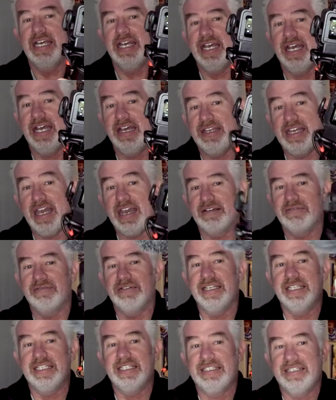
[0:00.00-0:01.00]

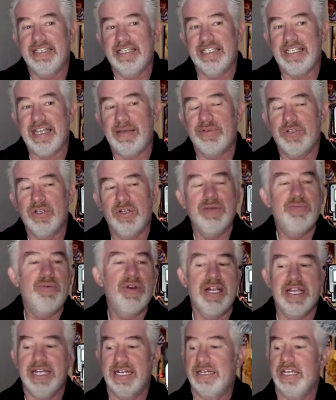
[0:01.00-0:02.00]
it's absolutely
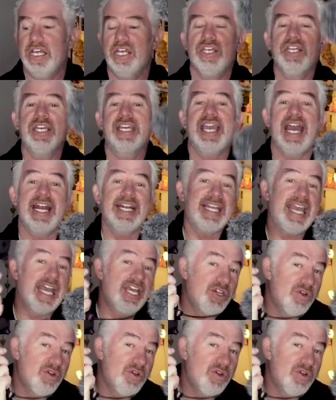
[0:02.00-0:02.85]
brilliant. You can get a